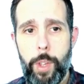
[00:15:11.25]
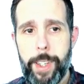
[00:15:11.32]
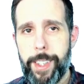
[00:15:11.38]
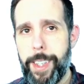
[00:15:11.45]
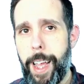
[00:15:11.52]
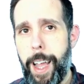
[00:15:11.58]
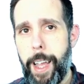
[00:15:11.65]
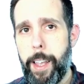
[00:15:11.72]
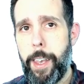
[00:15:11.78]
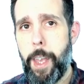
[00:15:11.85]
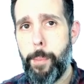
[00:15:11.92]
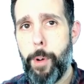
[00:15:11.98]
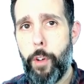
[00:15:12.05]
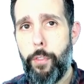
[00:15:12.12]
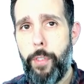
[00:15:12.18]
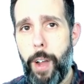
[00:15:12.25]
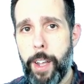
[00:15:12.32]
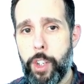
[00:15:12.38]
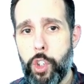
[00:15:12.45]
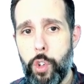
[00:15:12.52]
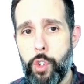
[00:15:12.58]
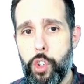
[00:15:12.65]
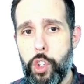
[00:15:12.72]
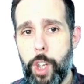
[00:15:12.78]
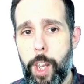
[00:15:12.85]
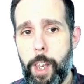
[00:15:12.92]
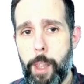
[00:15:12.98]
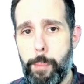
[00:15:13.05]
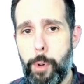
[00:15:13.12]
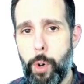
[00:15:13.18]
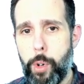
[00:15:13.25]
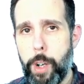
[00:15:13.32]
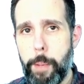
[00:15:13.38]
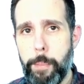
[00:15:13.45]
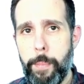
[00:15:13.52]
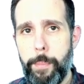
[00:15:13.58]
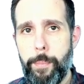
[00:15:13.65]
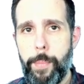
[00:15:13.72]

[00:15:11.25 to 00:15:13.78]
the number of functions in the program.